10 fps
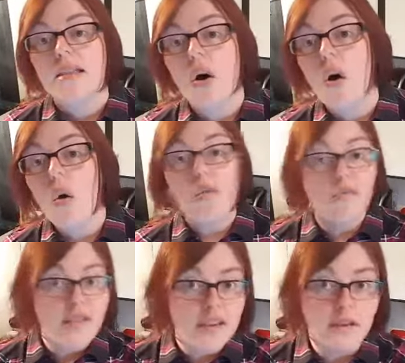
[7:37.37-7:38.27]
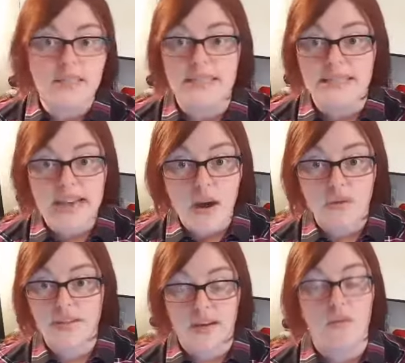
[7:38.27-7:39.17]
the whole field is
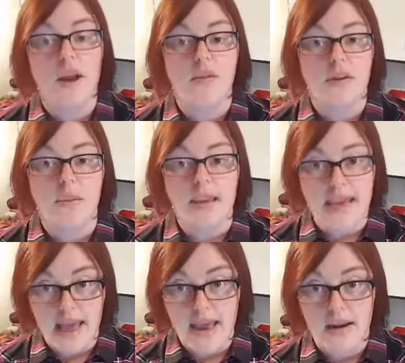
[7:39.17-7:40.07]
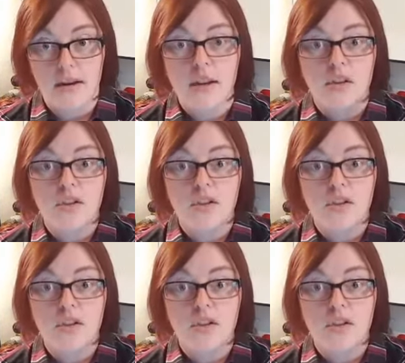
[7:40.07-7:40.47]
doused in Roundup again.